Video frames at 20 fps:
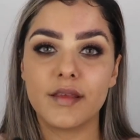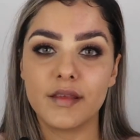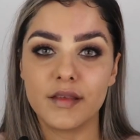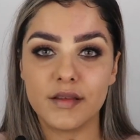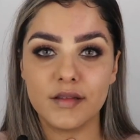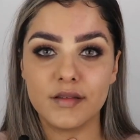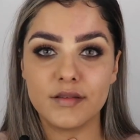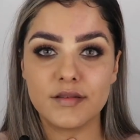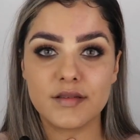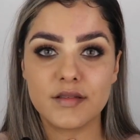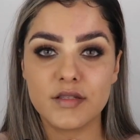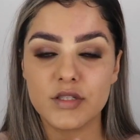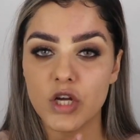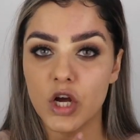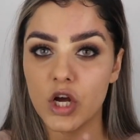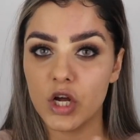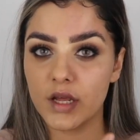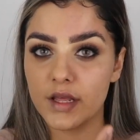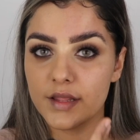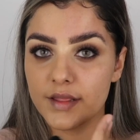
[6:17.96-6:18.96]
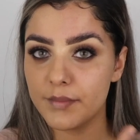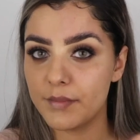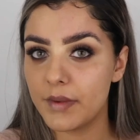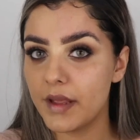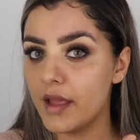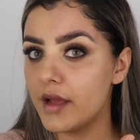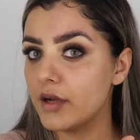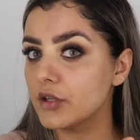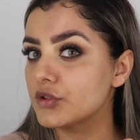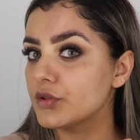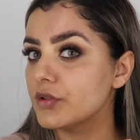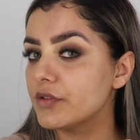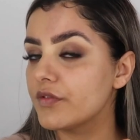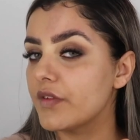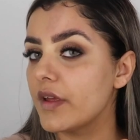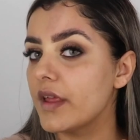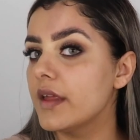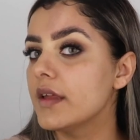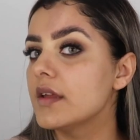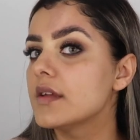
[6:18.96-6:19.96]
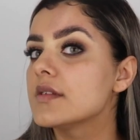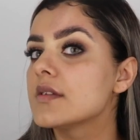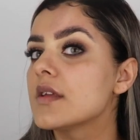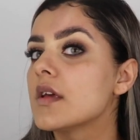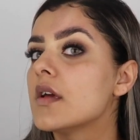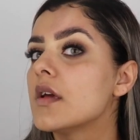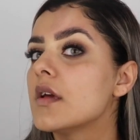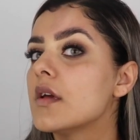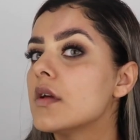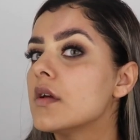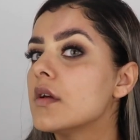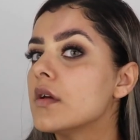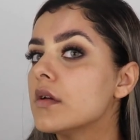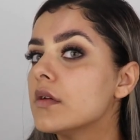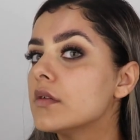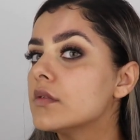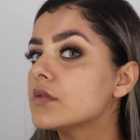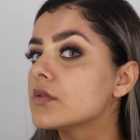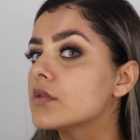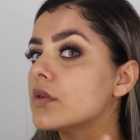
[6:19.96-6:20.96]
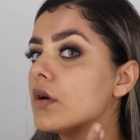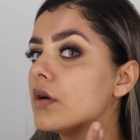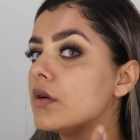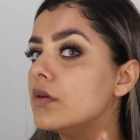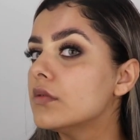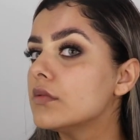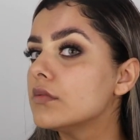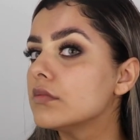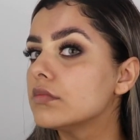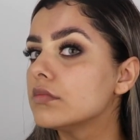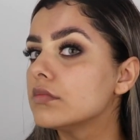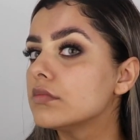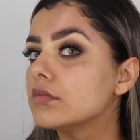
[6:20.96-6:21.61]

is darker than my actual face, so